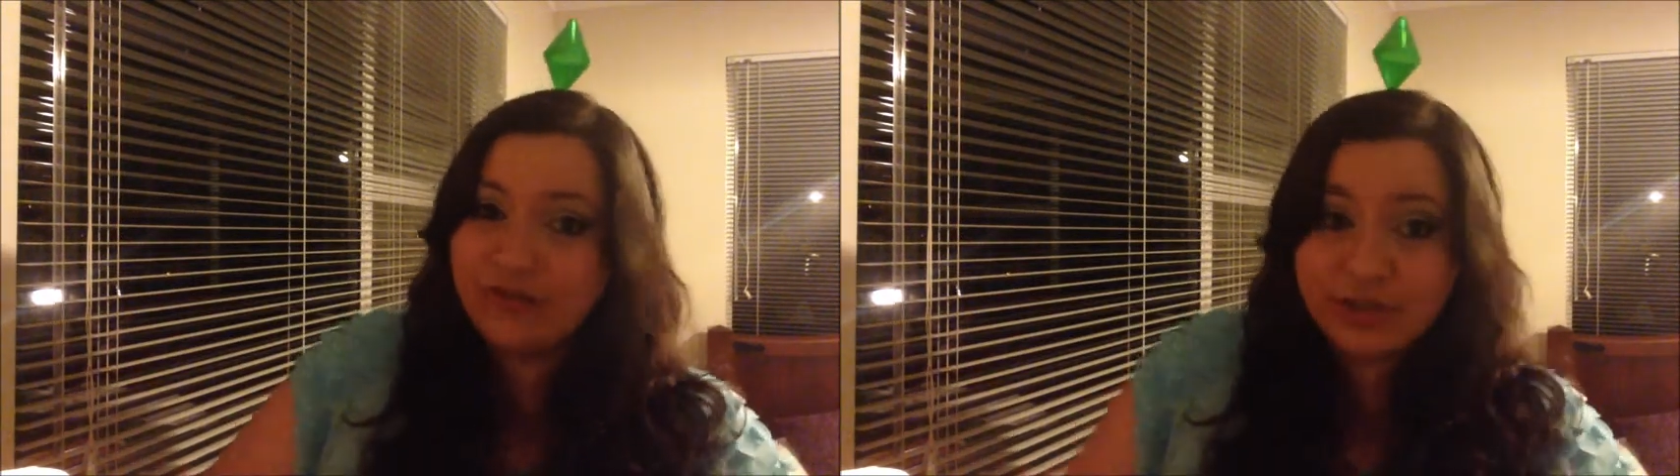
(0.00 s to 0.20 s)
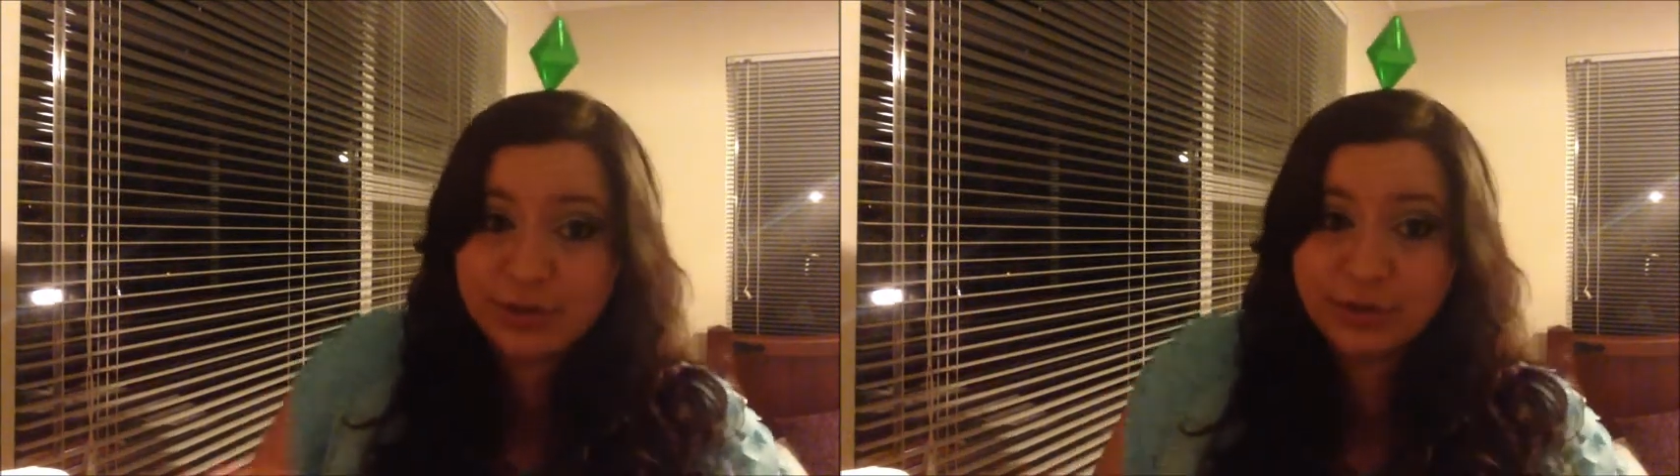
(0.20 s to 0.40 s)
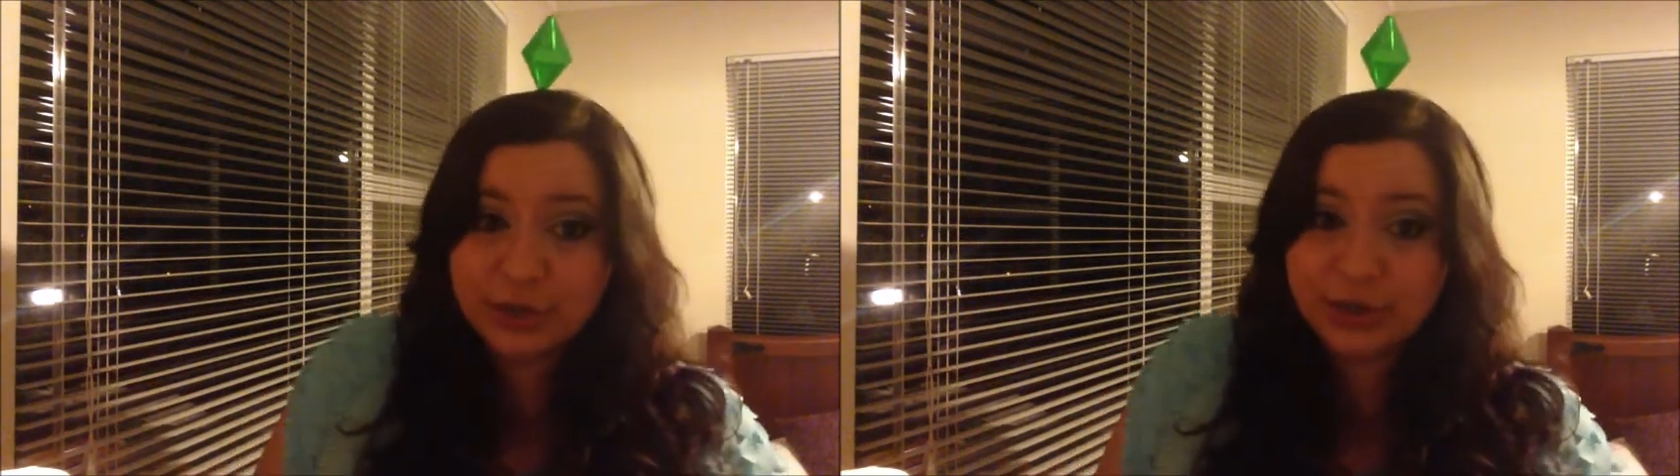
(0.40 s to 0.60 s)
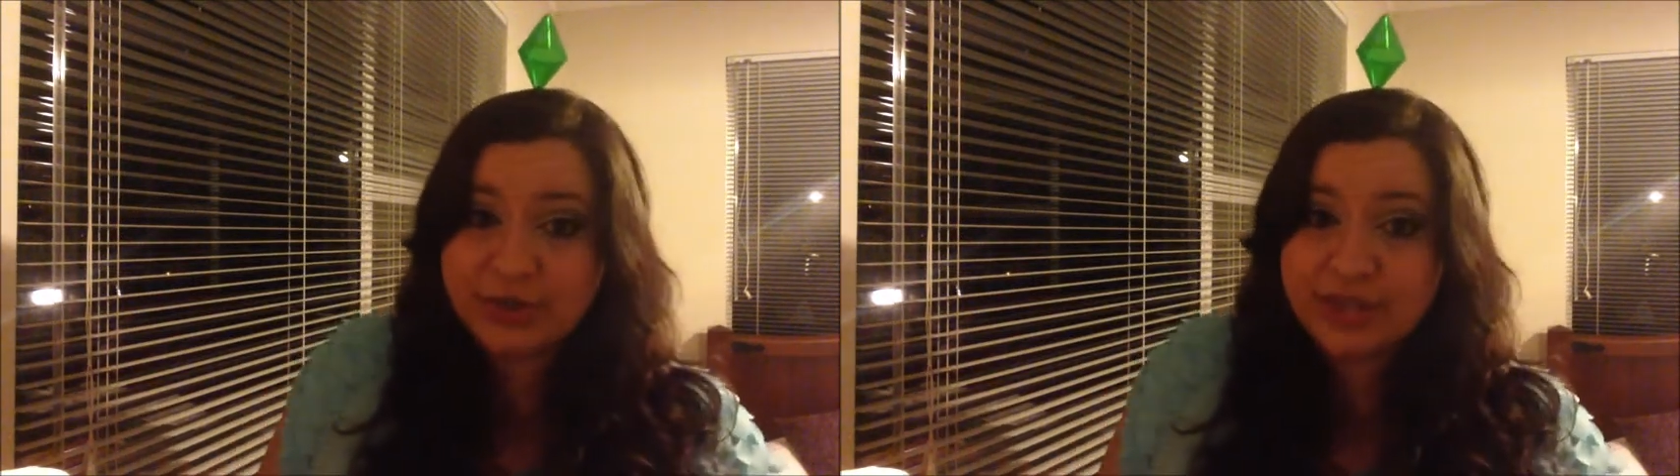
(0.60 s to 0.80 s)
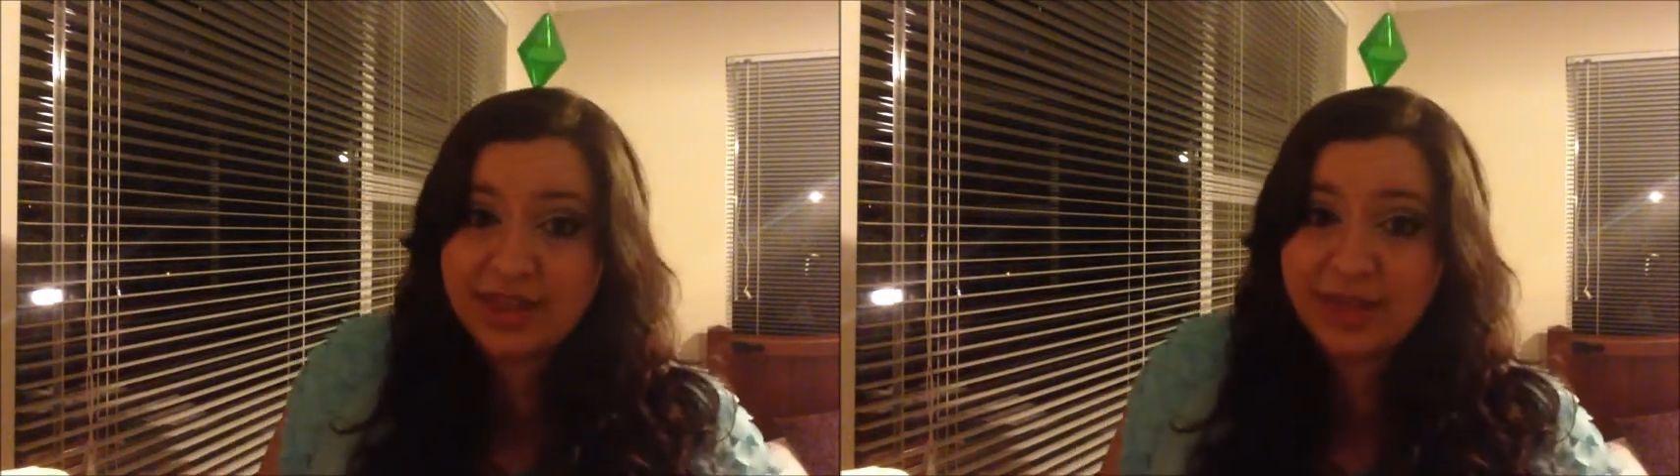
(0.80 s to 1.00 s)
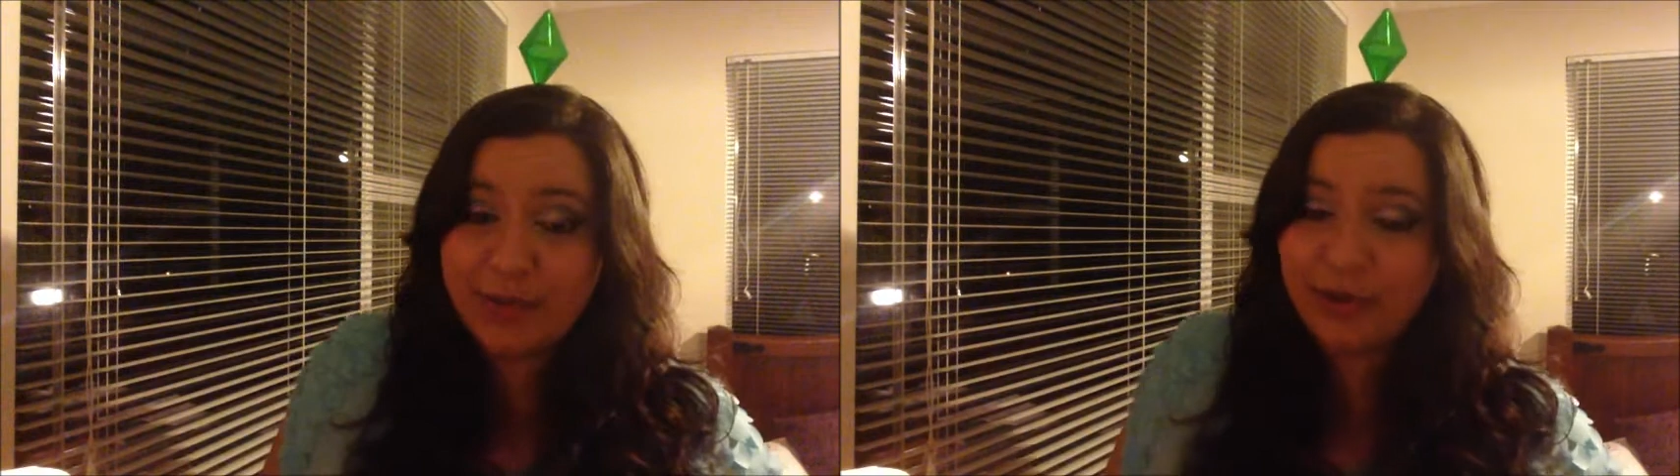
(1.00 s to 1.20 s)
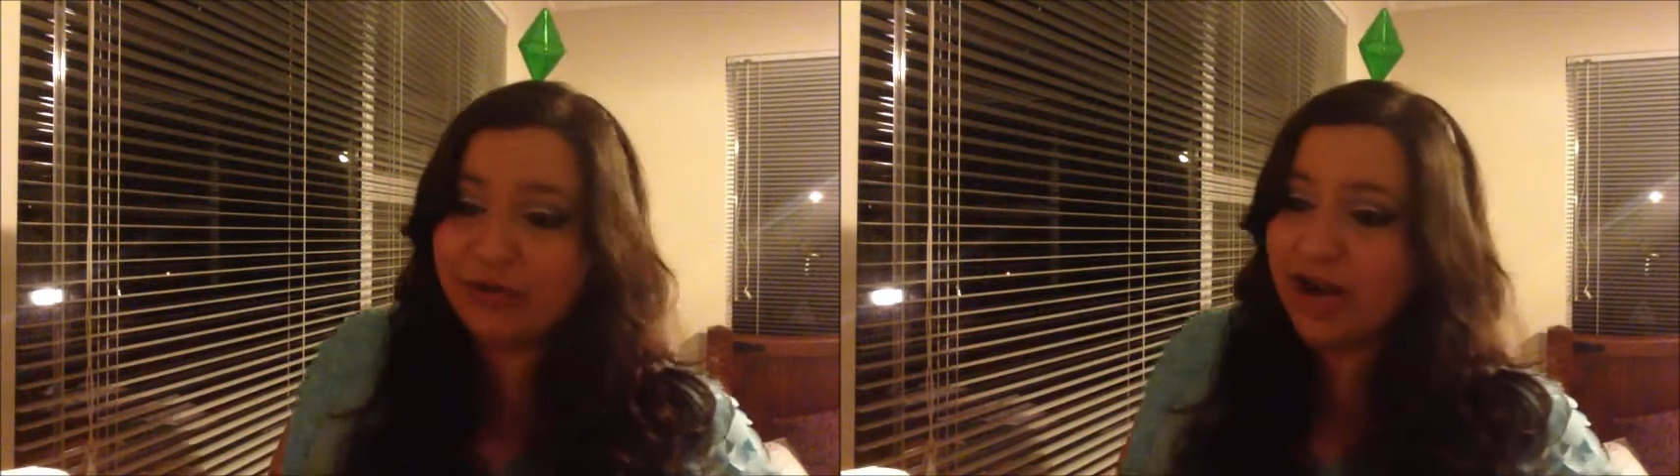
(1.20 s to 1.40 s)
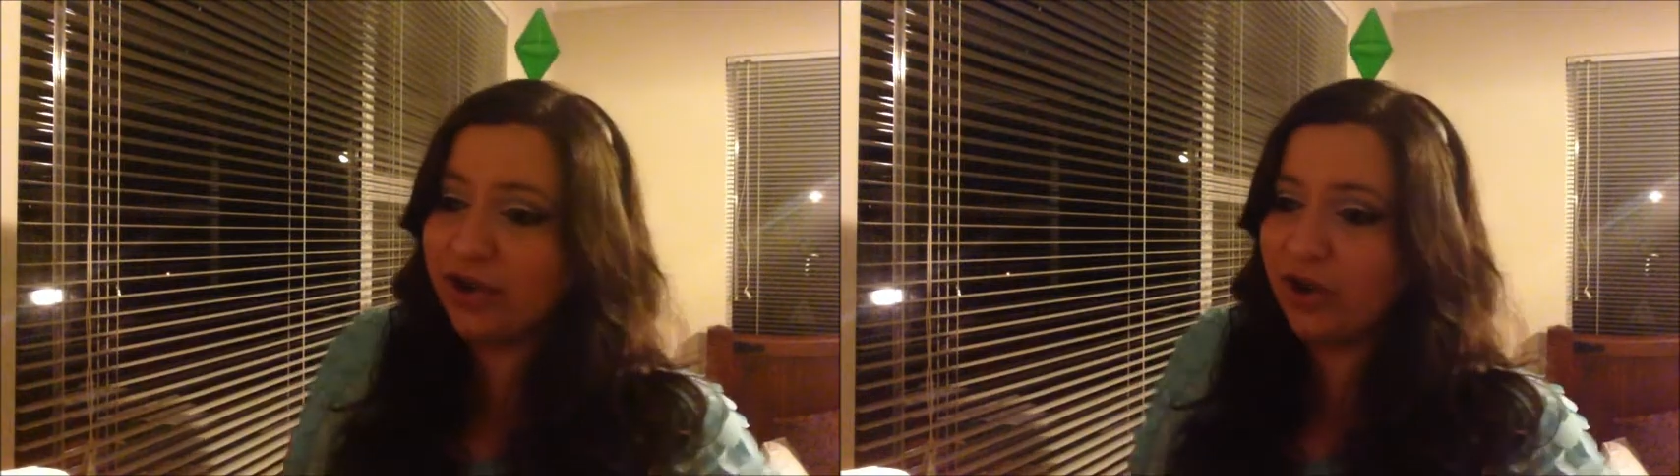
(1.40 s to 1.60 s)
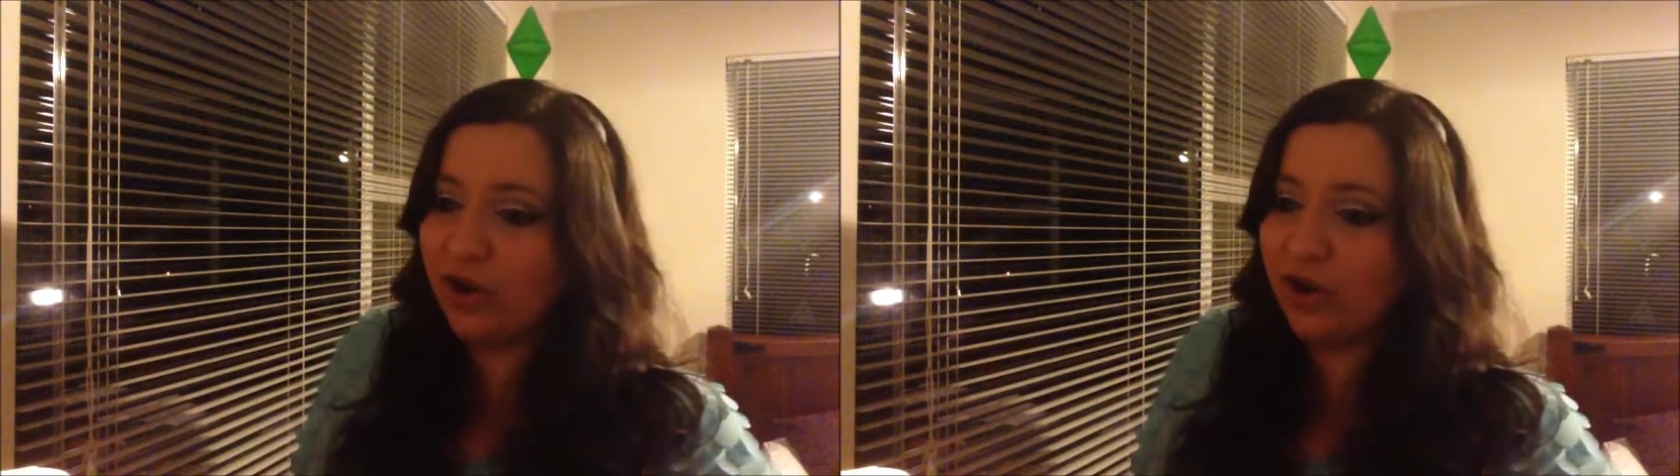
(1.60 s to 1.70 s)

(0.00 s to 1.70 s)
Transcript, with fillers: visual clues that they put around